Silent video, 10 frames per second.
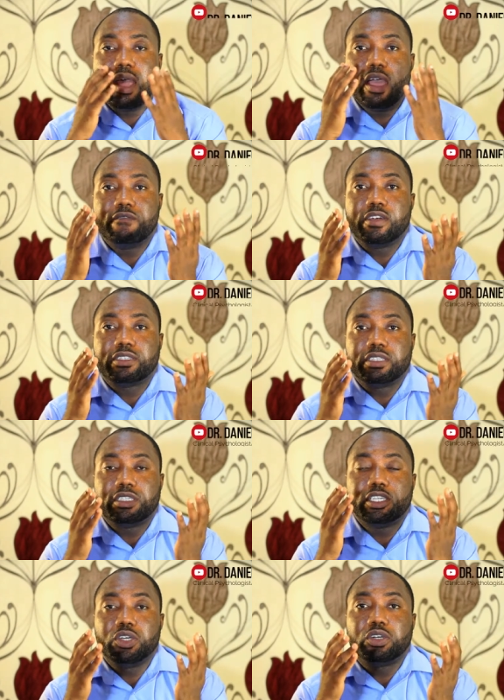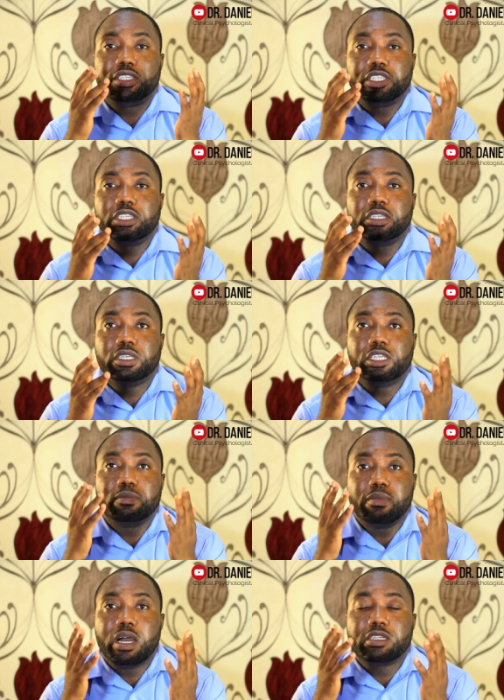everything he or she
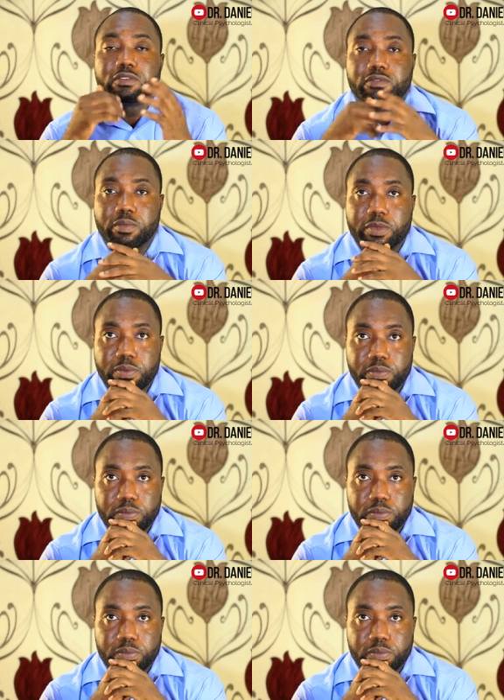demands from you.